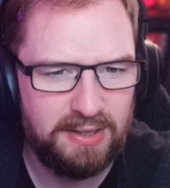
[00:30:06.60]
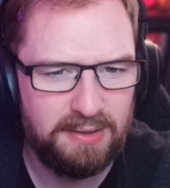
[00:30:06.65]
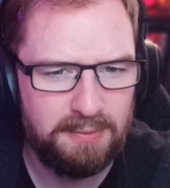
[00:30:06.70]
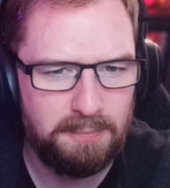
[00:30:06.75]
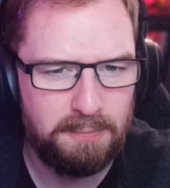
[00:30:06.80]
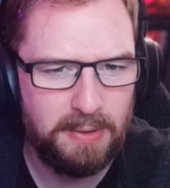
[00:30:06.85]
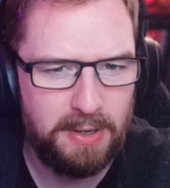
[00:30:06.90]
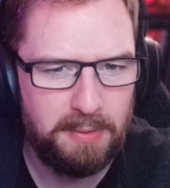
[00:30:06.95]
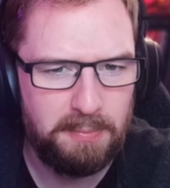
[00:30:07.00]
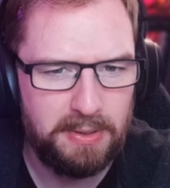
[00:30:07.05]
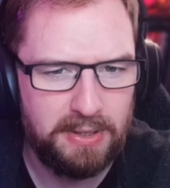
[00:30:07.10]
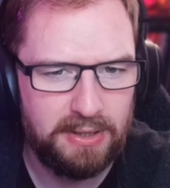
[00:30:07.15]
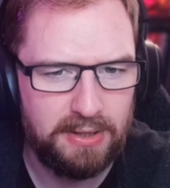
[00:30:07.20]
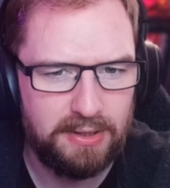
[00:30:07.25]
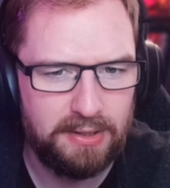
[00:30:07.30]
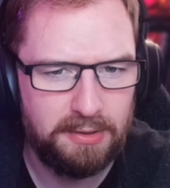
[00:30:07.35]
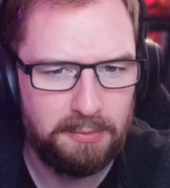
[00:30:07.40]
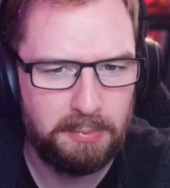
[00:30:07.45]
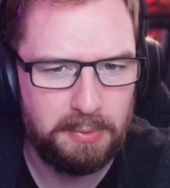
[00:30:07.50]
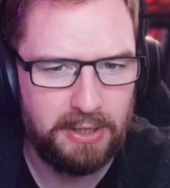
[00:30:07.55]
Maybe a
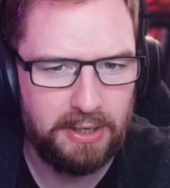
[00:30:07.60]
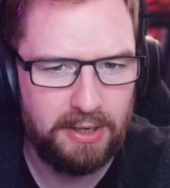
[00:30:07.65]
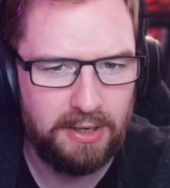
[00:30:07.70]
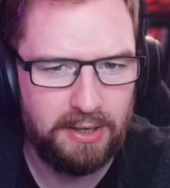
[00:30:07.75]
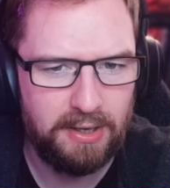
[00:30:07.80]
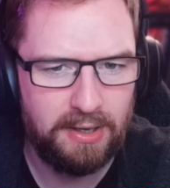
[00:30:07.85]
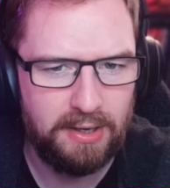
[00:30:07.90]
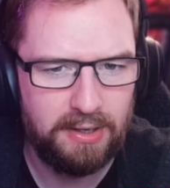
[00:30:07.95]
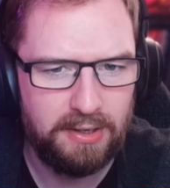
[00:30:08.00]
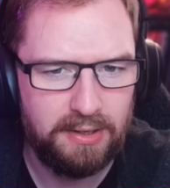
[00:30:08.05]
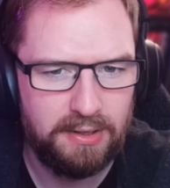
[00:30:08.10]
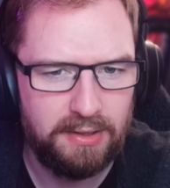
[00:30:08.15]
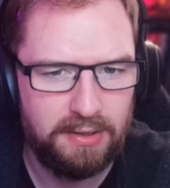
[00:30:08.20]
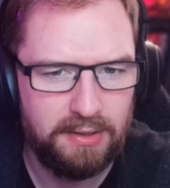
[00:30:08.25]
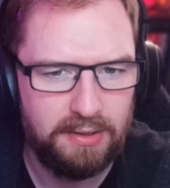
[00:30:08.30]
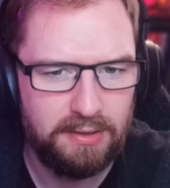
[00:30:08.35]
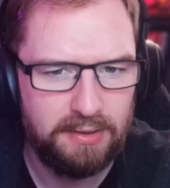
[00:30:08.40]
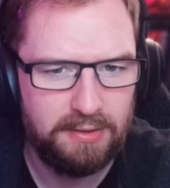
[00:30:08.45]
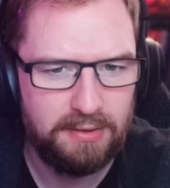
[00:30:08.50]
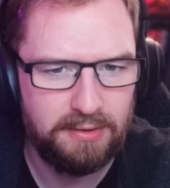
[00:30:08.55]
little bit higher.
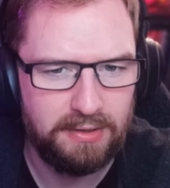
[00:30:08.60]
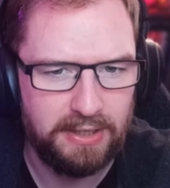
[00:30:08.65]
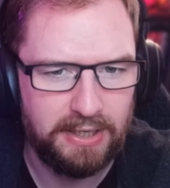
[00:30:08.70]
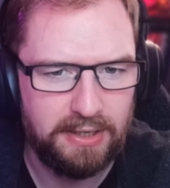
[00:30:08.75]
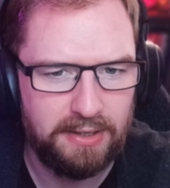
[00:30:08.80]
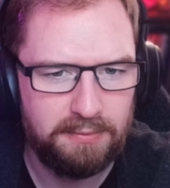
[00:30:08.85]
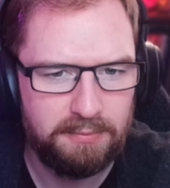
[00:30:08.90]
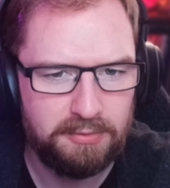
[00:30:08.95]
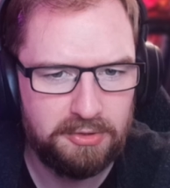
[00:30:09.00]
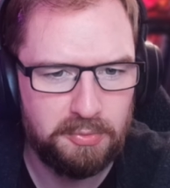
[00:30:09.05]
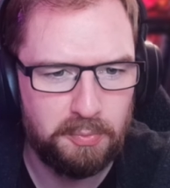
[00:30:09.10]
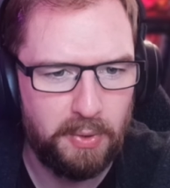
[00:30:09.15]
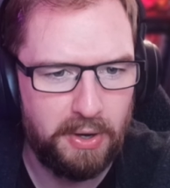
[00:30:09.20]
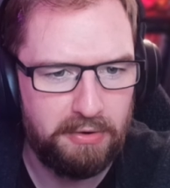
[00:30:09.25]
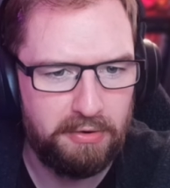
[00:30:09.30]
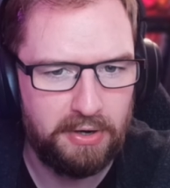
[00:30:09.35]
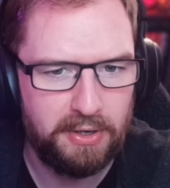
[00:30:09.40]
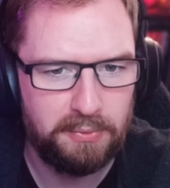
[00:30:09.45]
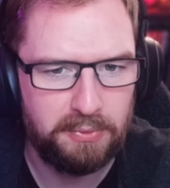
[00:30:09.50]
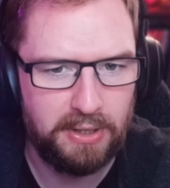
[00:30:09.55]
Yeah, somewhere
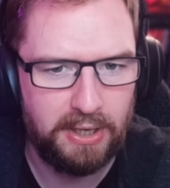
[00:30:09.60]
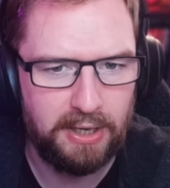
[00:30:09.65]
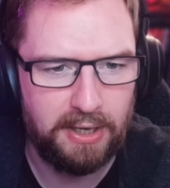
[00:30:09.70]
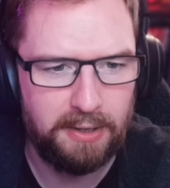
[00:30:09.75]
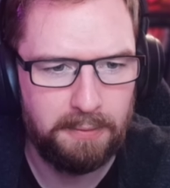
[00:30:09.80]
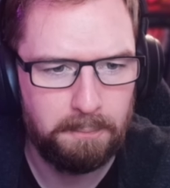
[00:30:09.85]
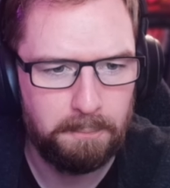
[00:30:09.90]
around there